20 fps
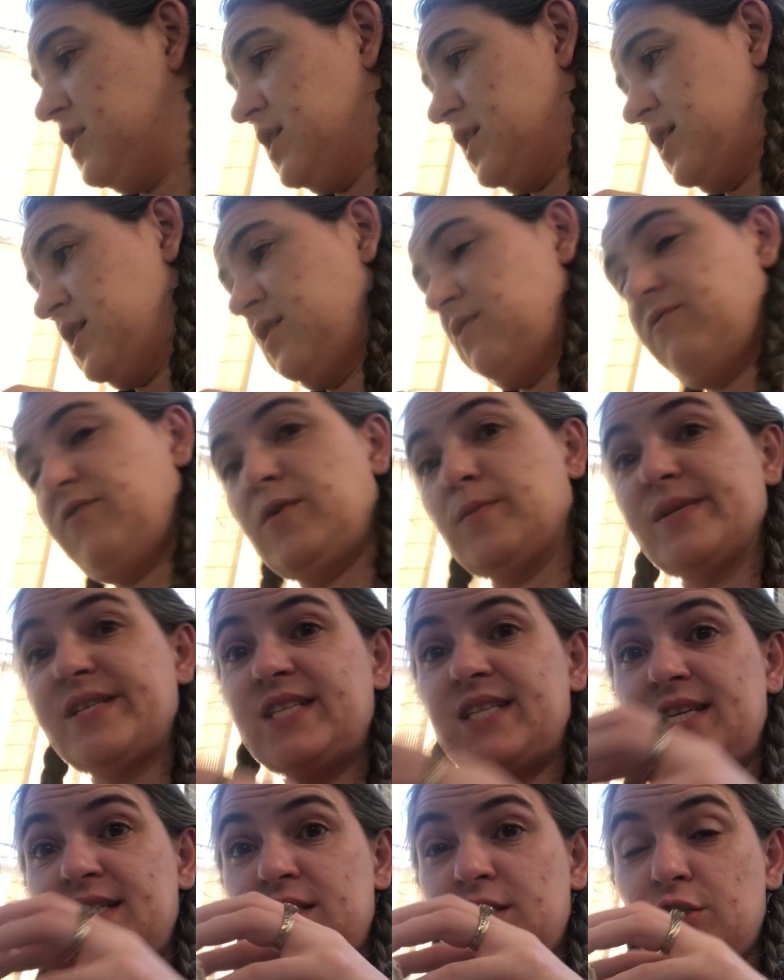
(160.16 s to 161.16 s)
the, from
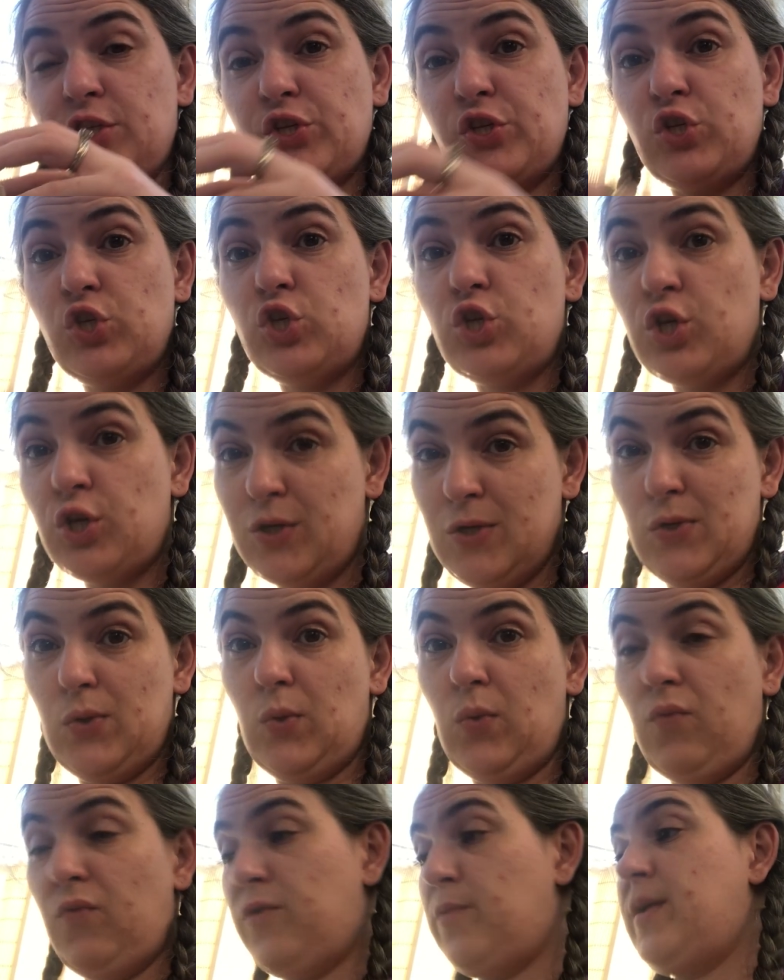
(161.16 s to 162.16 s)
Seasons
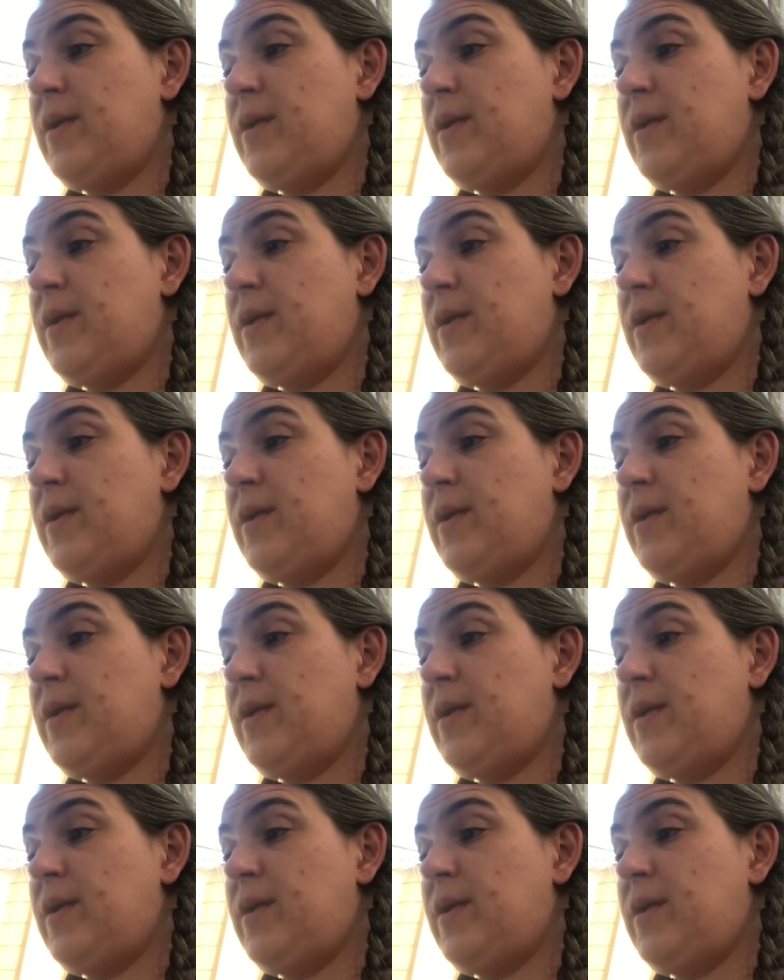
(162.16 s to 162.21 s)
2 from